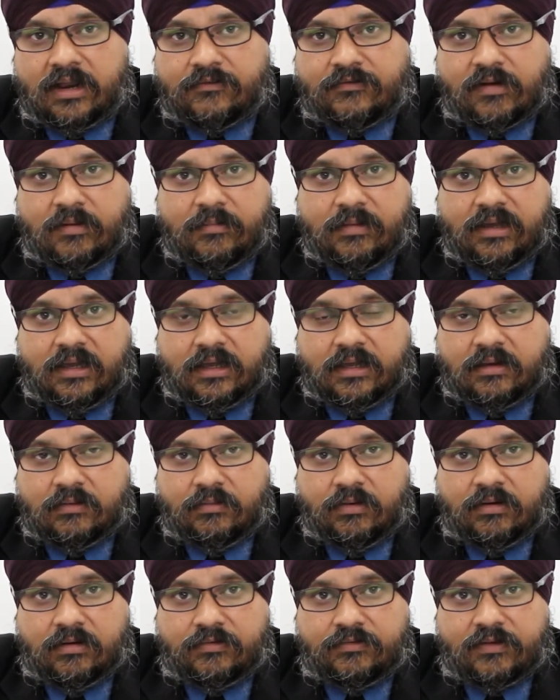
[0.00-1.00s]
FMEA,
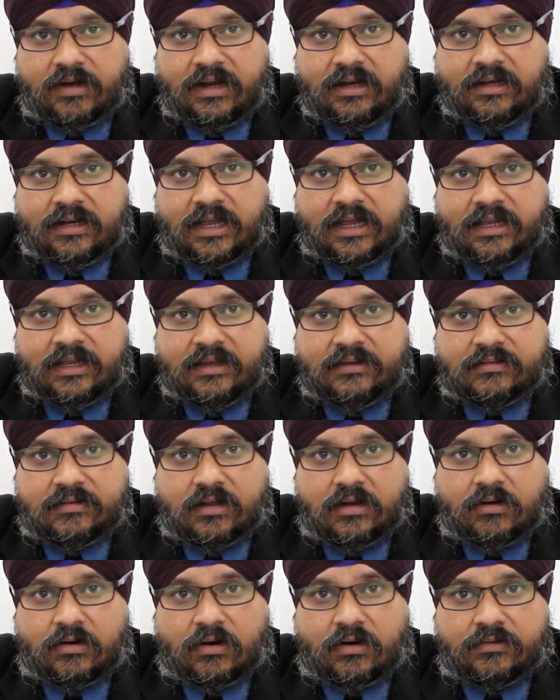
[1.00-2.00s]
we will find that is
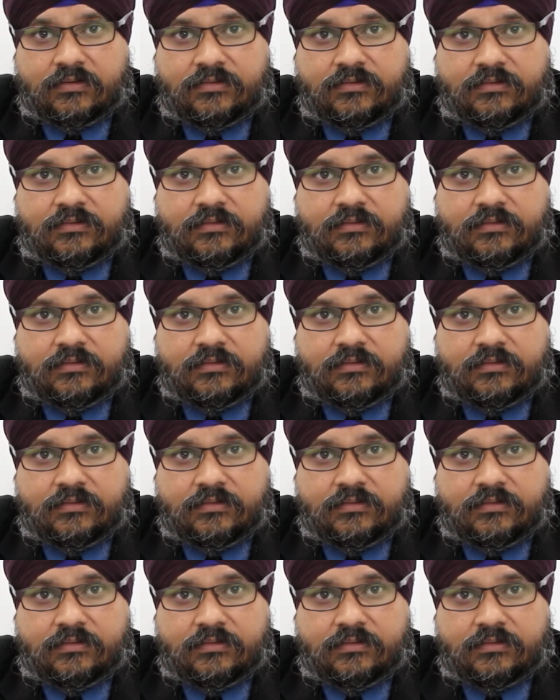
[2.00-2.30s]
a lot of